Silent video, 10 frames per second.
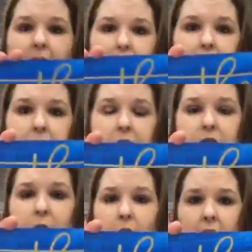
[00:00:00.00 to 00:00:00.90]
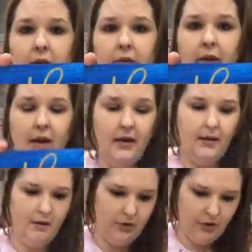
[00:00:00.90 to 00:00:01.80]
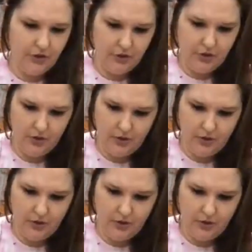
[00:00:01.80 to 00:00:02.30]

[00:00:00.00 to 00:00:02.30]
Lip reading: is my little twine on the edge.